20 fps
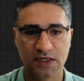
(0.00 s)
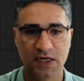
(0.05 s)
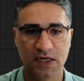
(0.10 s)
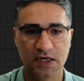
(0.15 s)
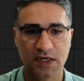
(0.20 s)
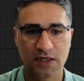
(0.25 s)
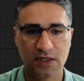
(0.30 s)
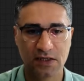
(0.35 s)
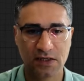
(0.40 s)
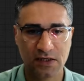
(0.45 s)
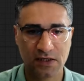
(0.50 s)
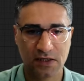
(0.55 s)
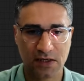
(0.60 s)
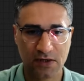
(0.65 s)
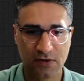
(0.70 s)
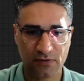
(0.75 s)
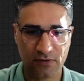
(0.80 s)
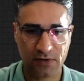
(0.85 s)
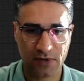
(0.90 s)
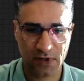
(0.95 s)
again.
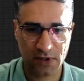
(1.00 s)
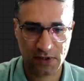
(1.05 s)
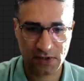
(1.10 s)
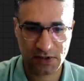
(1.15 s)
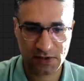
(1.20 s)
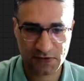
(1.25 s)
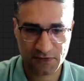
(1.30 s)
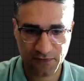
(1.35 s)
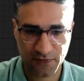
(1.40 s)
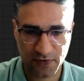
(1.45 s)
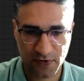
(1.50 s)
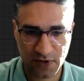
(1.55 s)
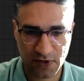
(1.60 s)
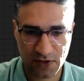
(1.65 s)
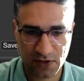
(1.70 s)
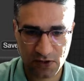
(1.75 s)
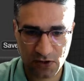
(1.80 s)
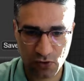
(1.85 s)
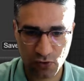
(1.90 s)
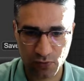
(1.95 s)
Okay, it's
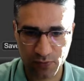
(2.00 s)
fine.